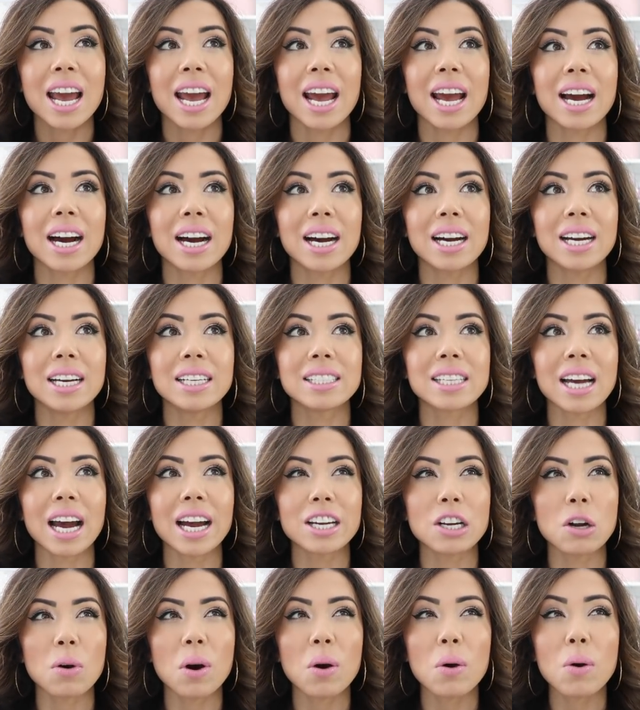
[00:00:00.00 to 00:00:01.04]
And
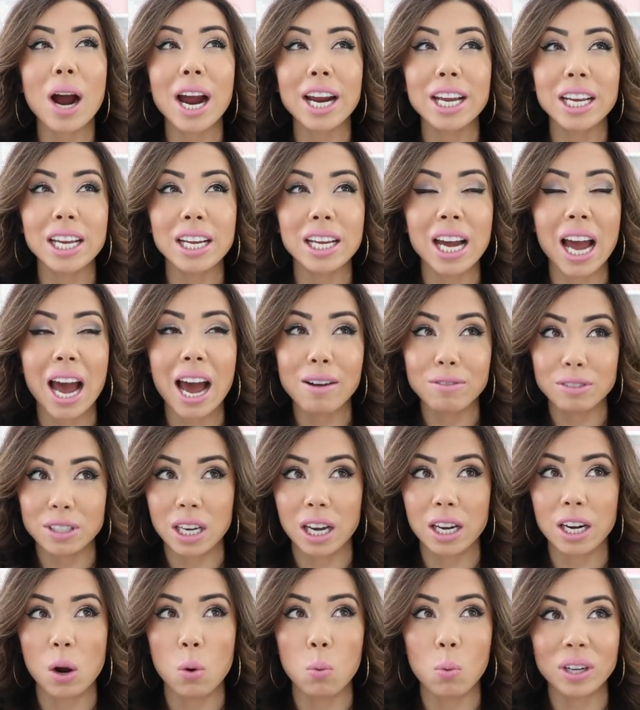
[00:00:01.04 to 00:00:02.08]
I know I have
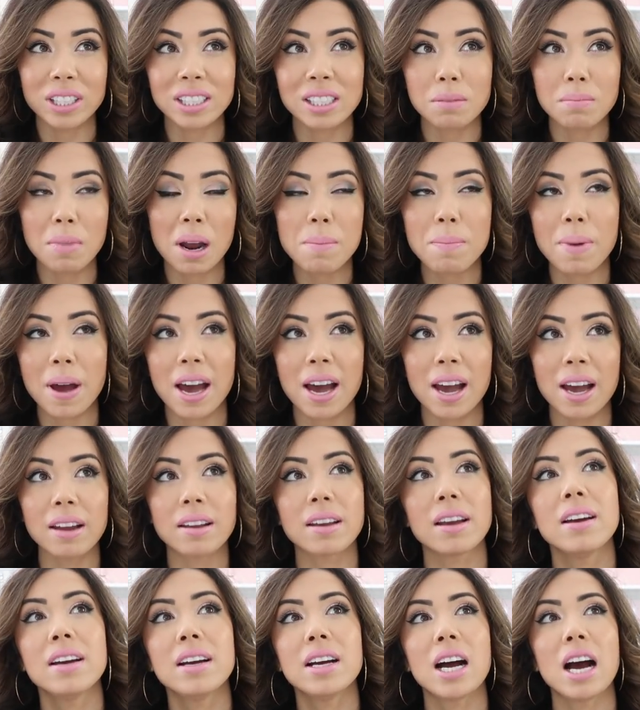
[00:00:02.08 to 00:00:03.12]
done a what's in my
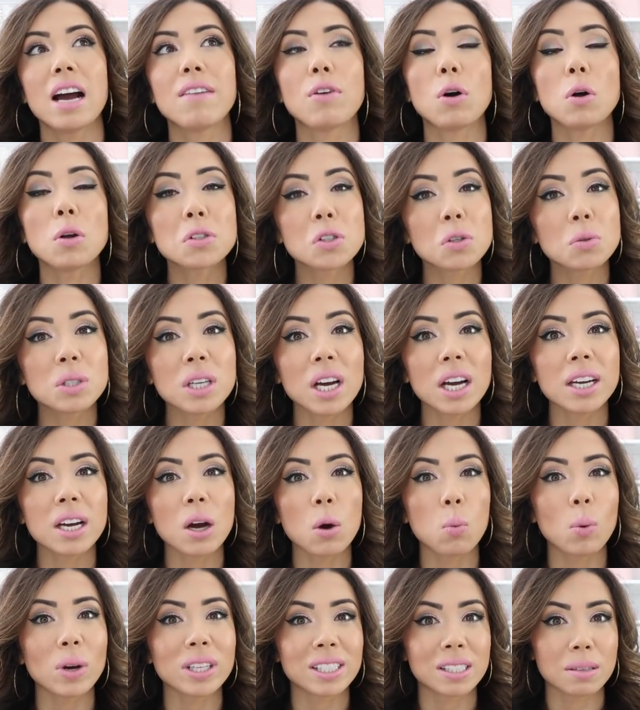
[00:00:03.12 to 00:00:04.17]
bag, I've also done
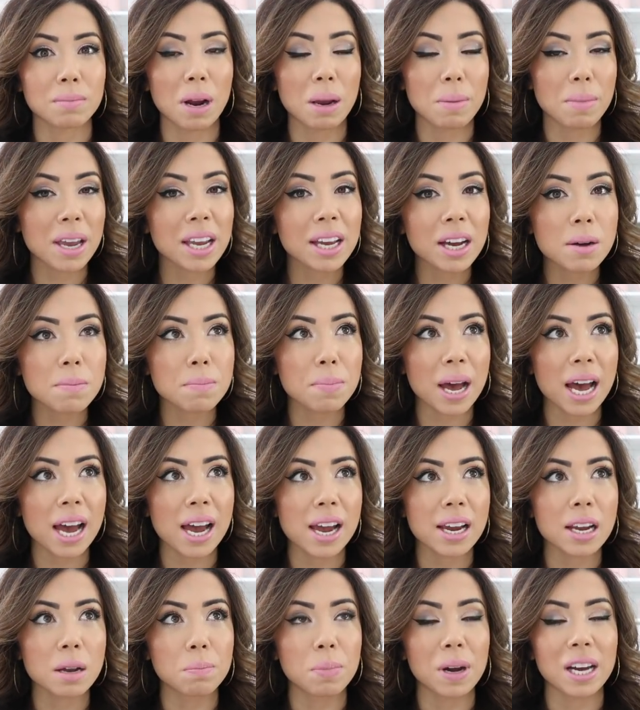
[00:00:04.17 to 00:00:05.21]
a what's in my makeup
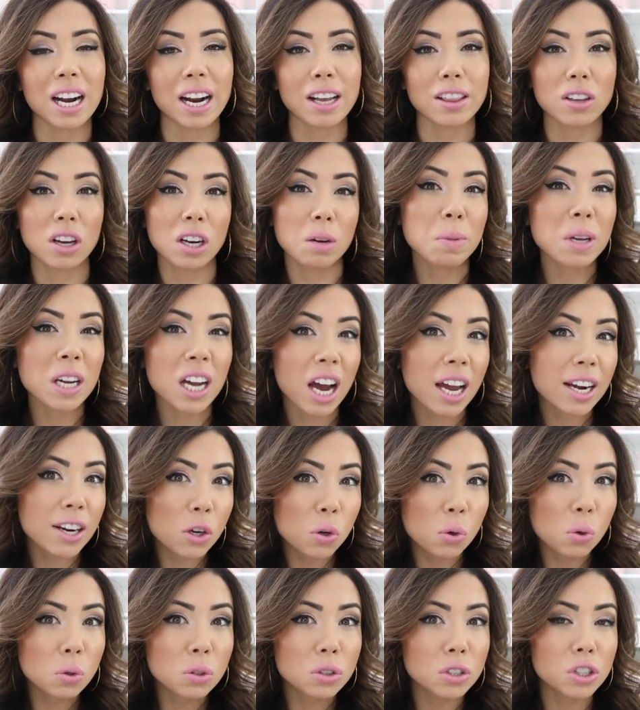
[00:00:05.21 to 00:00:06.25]
bag, but I thought it'd be kind
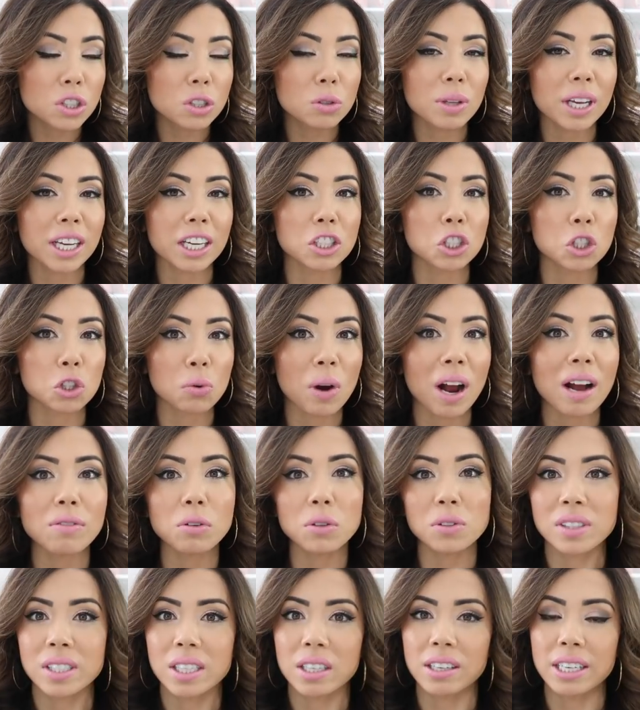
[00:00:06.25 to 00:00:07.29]
of cool to do like a
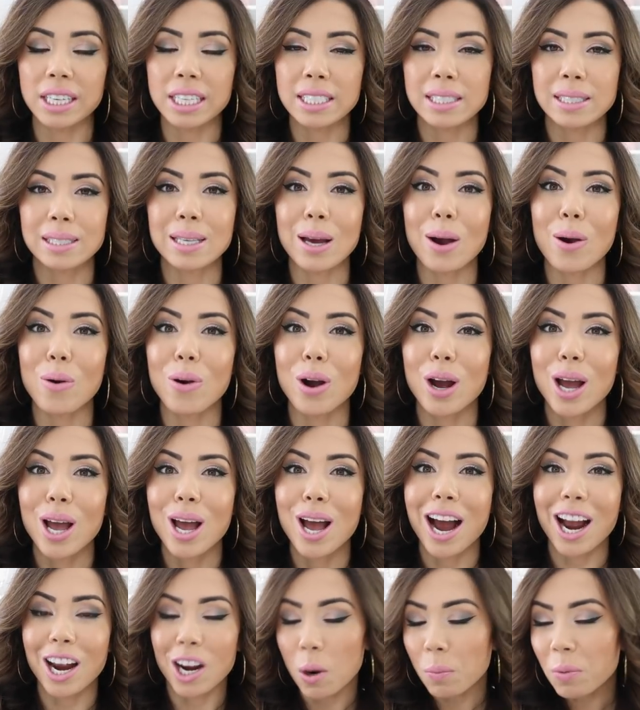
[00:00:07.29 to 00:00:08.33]
travel series. So
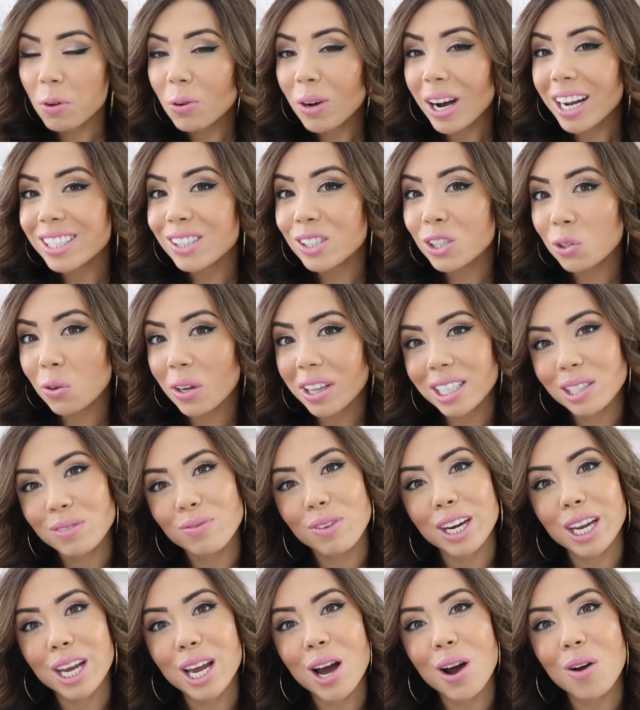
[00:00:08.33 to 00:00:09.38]
I hope you guys enjoy this
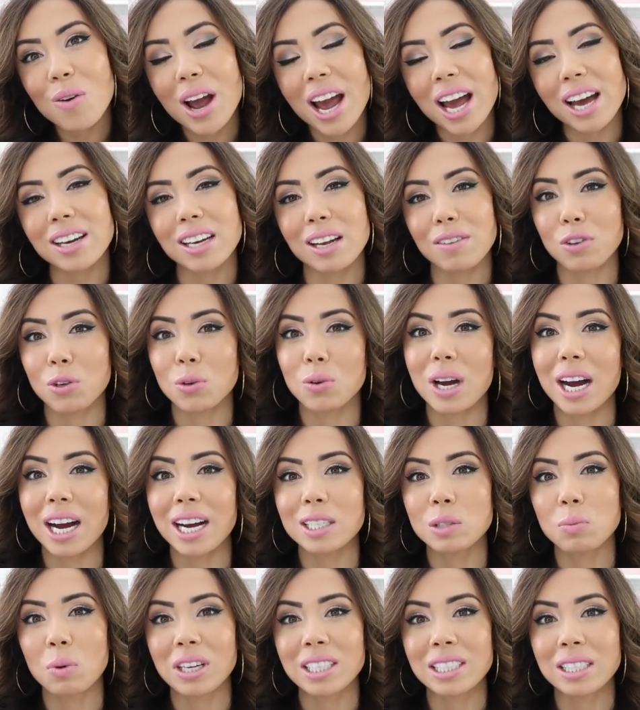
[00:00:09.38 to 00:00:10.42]
video, and if you
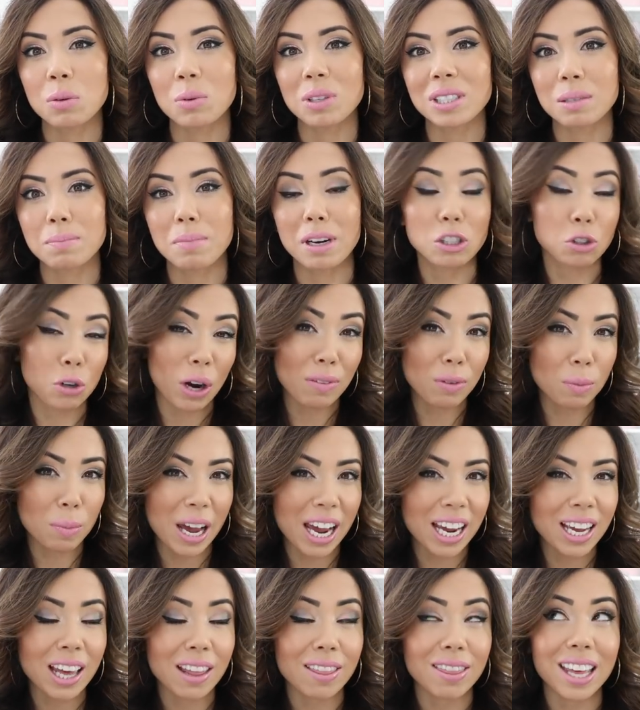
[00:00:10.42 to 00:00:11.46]
guys want to see what's in my travel
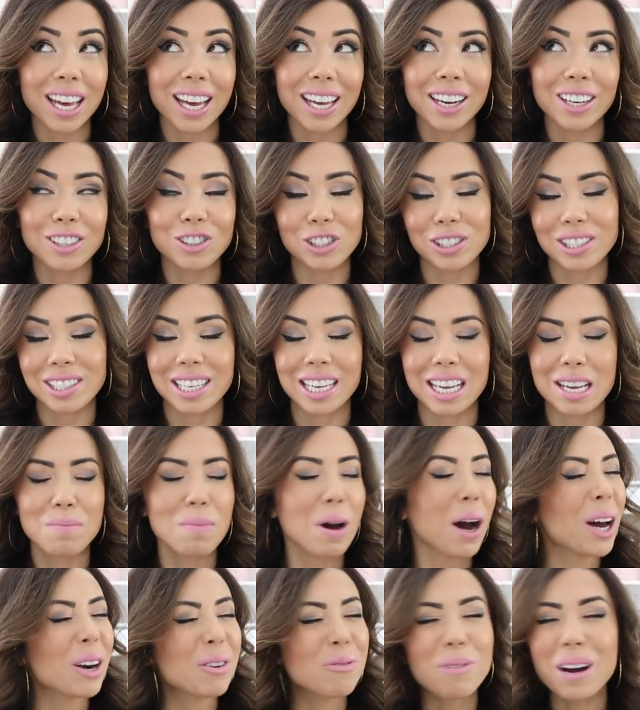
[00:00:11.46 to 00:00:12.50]
bag, then just keep
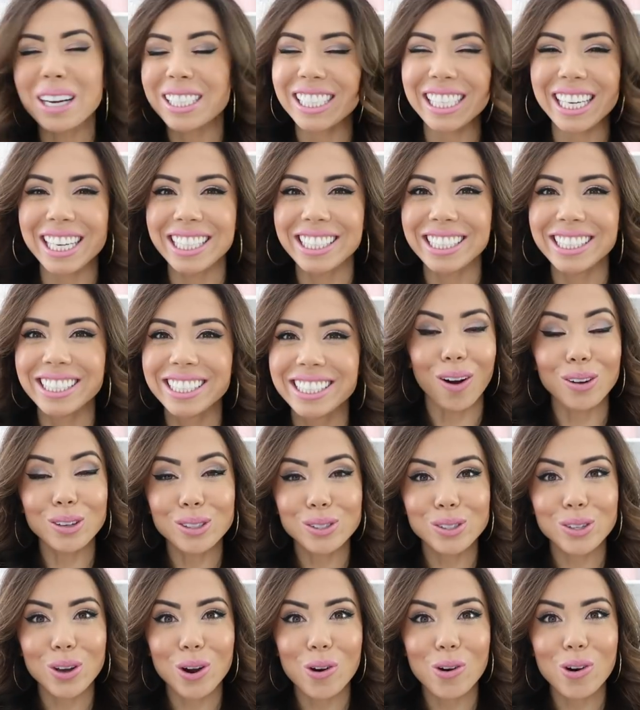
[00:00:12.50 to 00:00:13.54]
on watching.
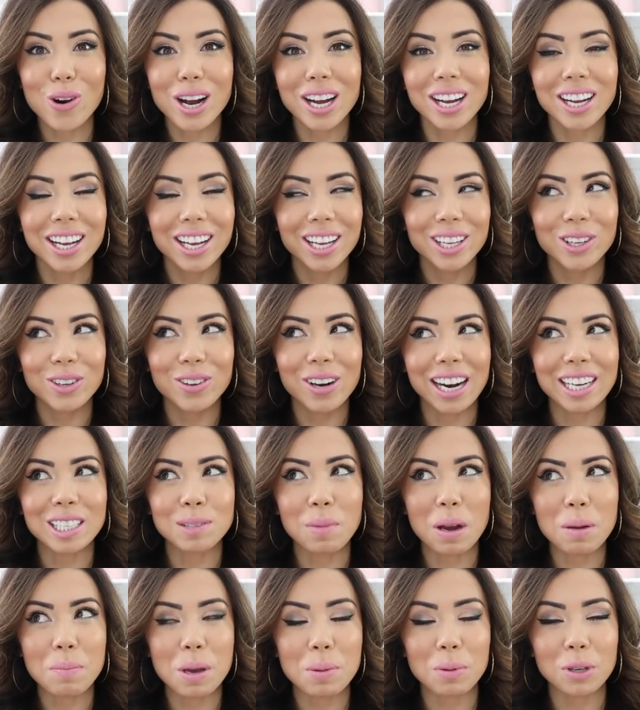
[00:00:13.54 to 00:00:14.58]
Also, you
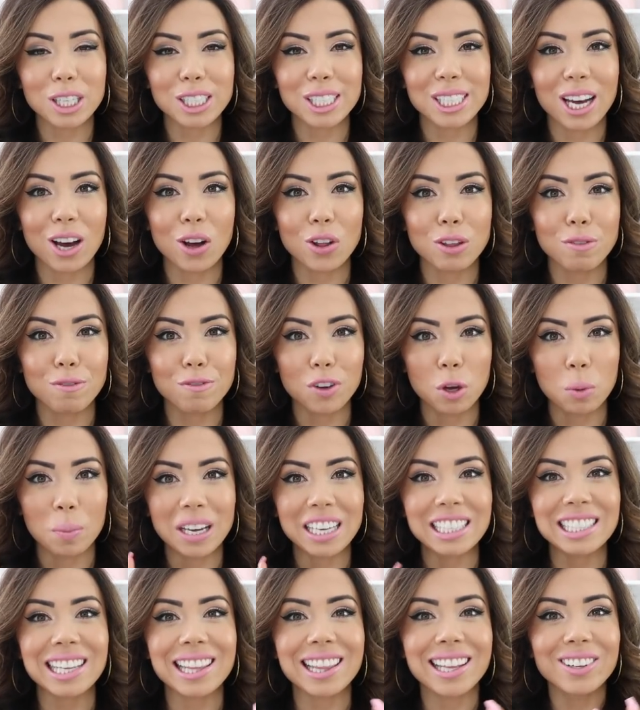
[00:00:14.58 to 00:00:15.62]
guys might be able to tell the
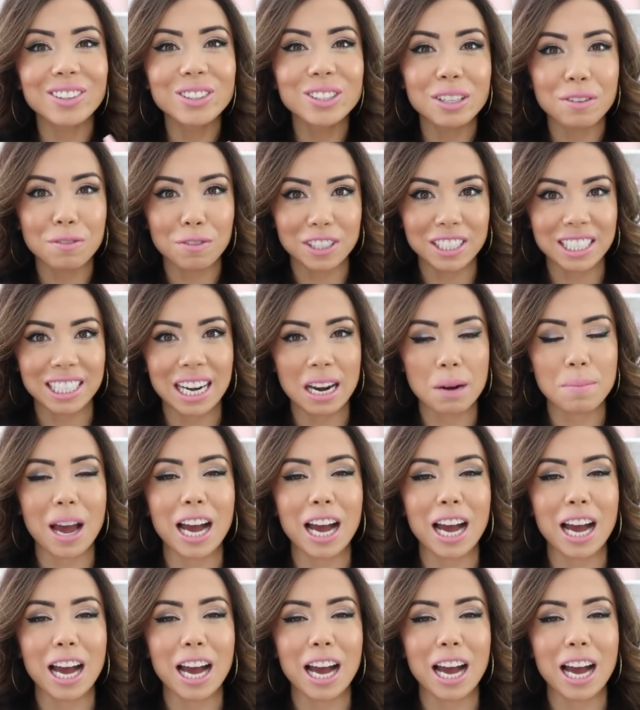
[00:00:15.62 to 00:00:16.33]
filming is a little different today.